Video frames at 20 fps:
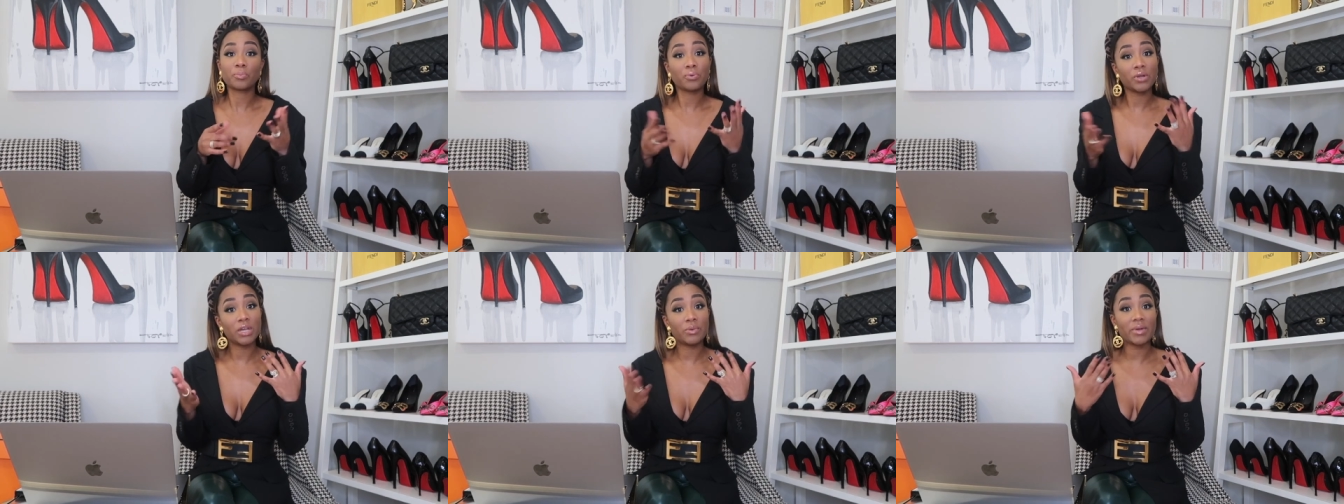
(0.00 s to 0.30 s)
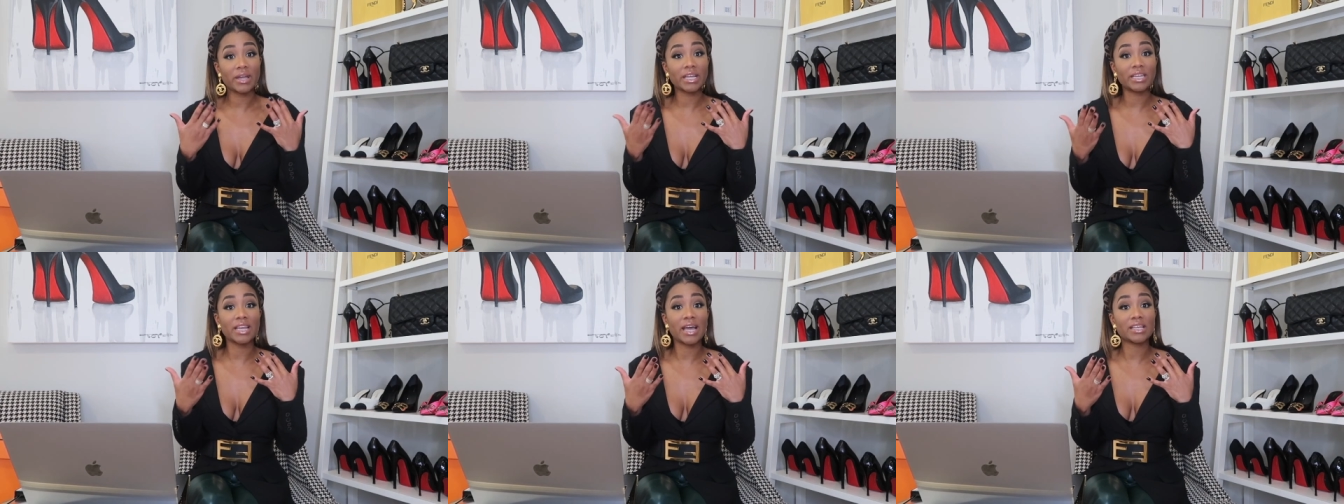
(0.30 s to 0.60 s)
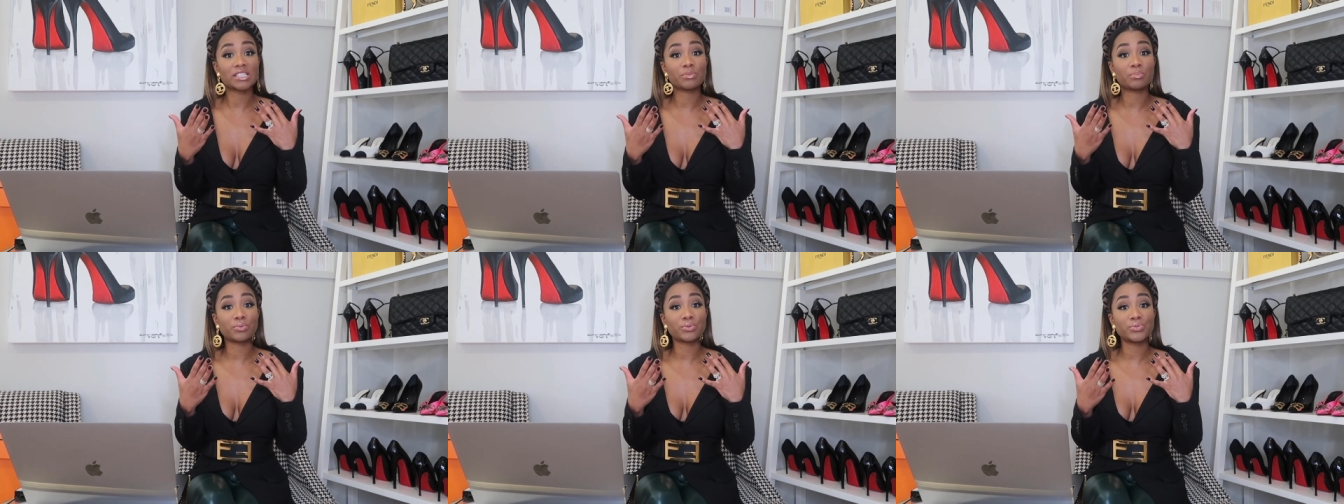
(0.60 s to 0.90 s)
pretty
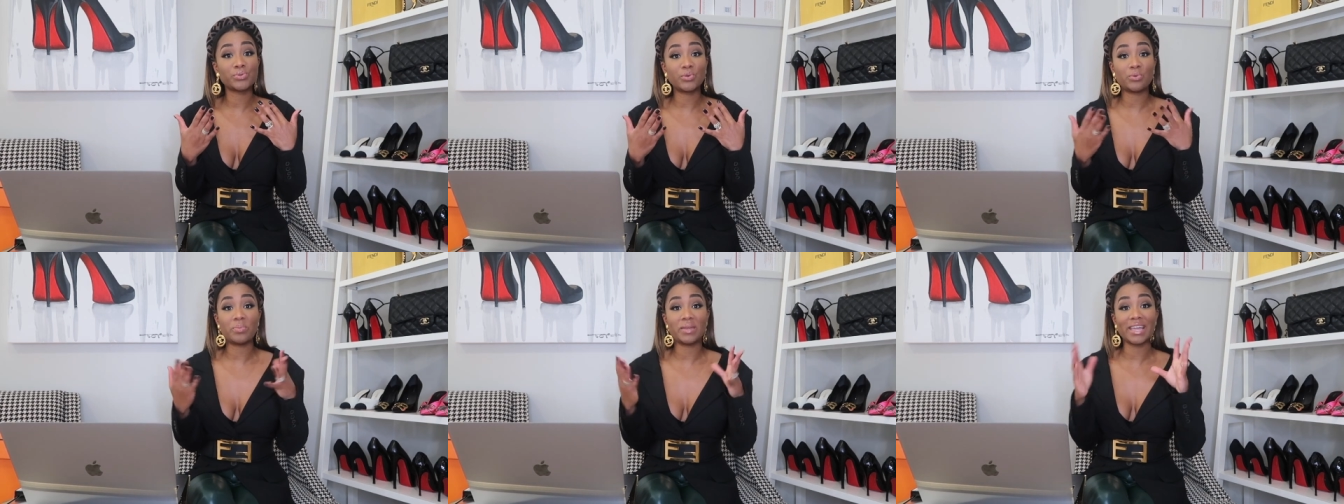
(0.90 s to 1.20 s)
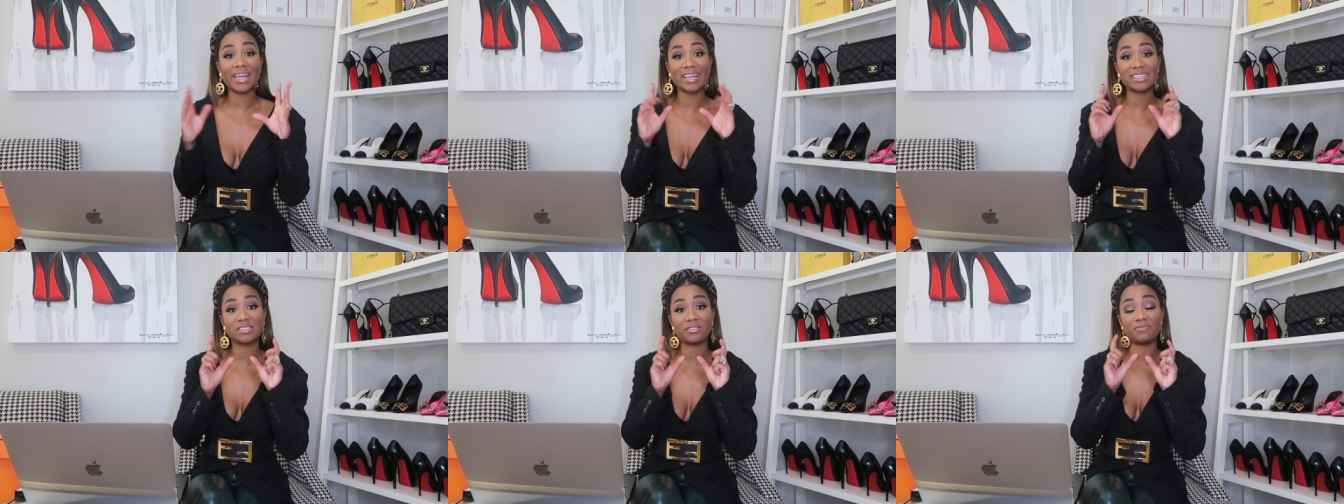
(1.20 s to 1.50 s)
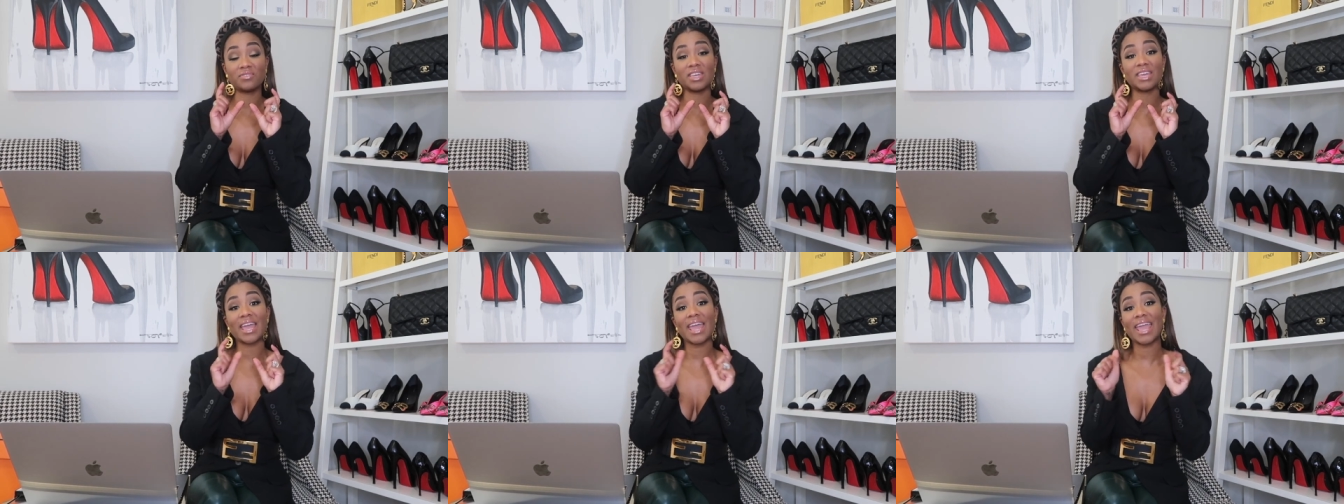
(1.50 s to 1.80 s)
recognizable too because
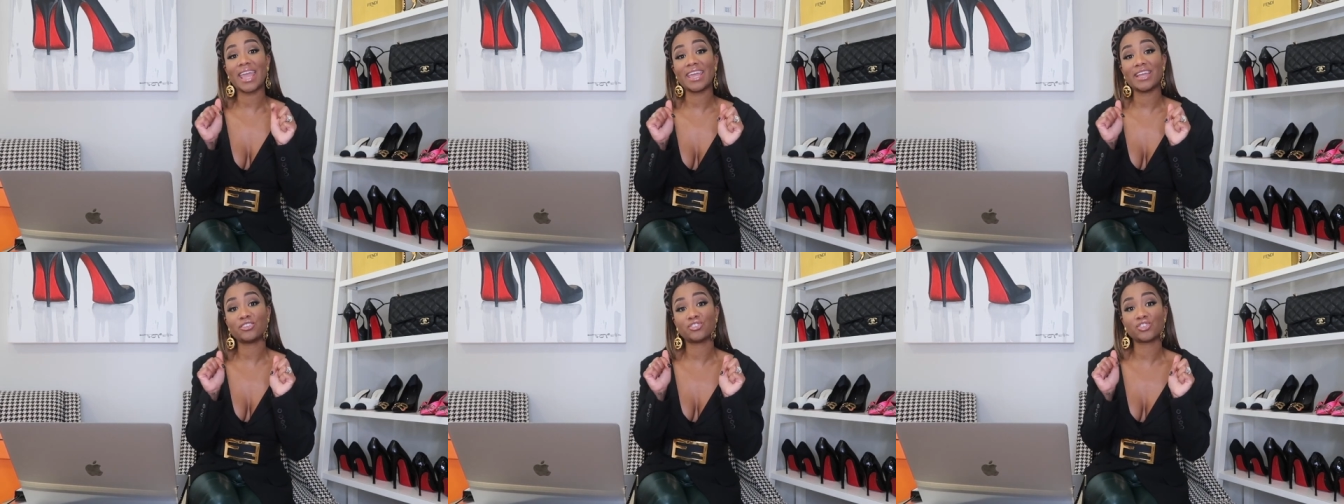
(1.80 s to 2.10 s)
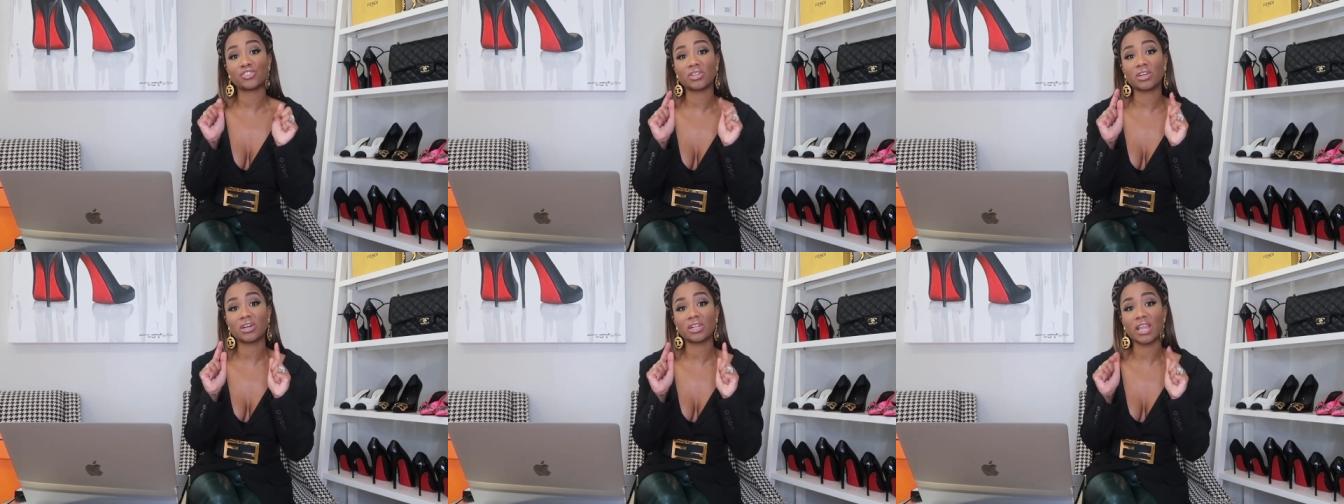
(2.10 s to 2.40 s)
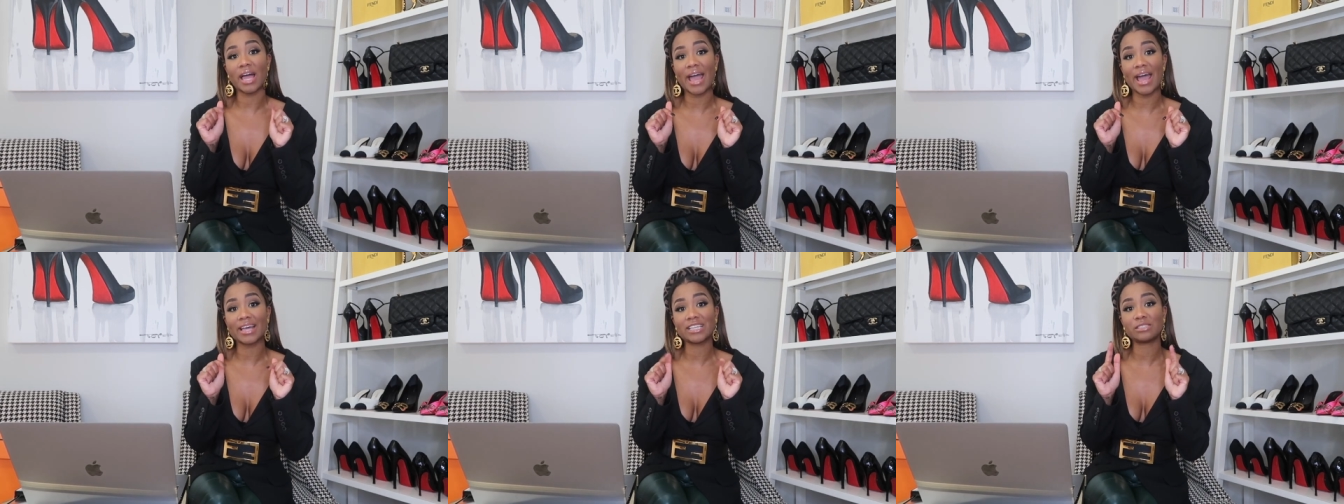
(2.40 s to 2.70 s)
of the H
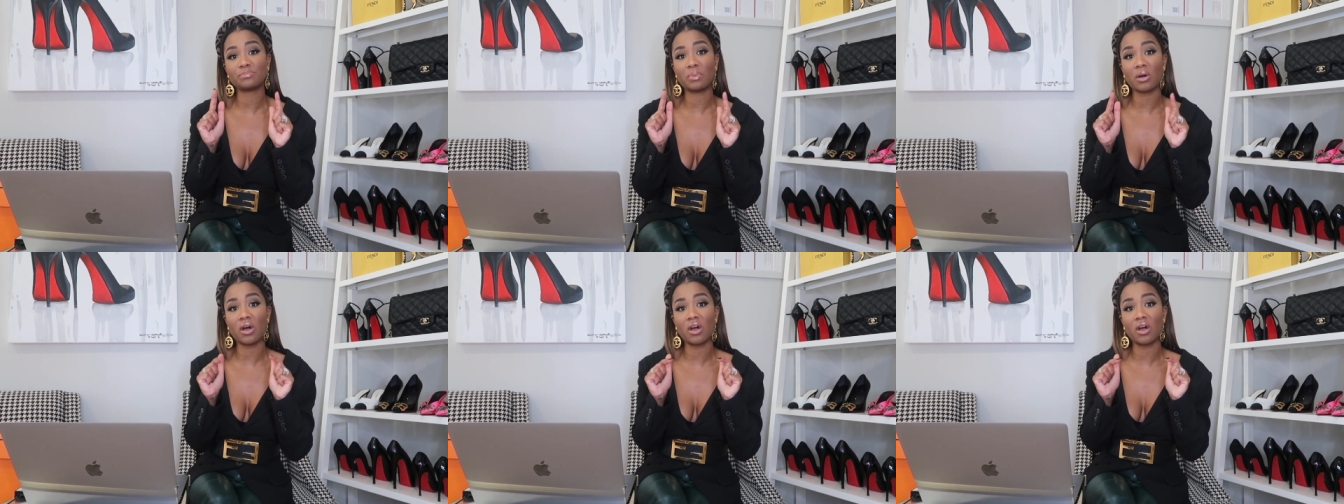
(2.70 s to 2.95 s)
clasp